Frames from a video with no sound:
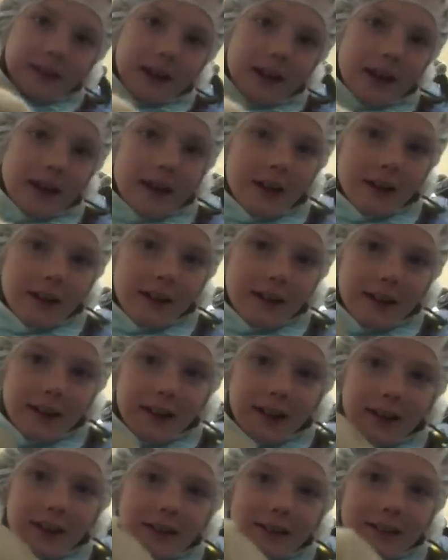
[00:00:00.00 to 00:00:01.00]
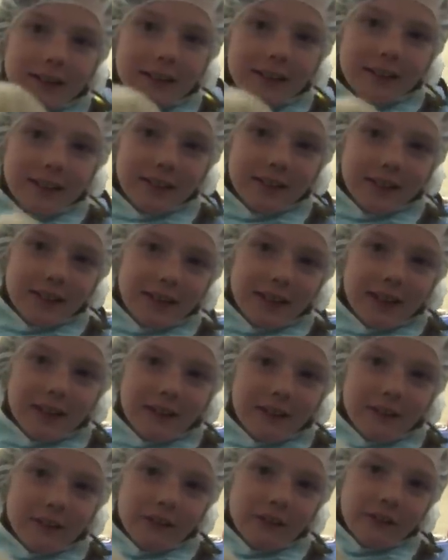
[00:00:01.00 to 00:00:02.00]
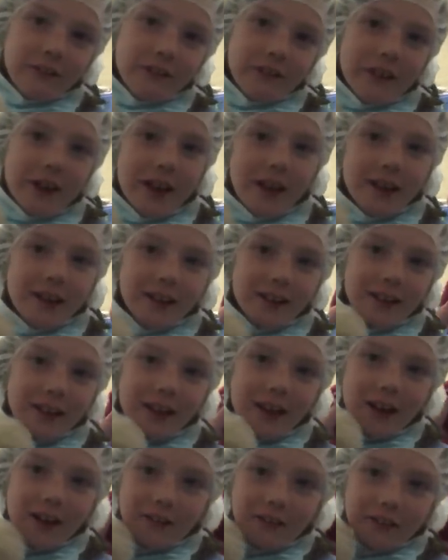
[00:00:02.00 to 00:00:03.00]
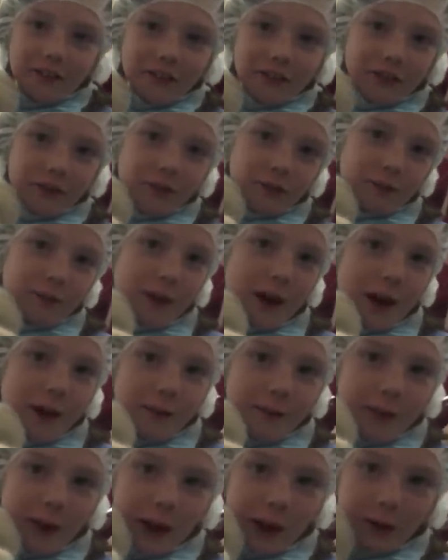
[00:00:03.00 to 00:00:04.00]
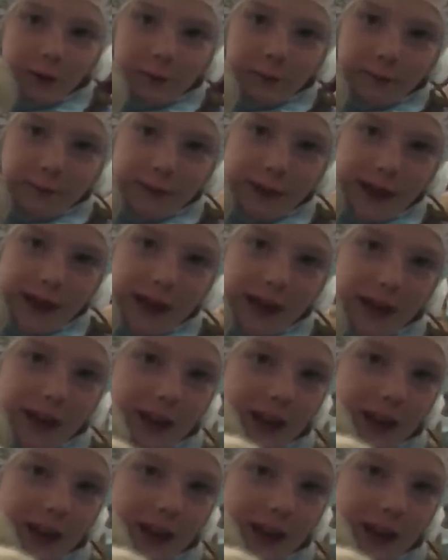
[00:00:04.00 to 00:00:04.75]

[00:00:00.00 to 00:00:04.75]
leg because fell off my bunk bed.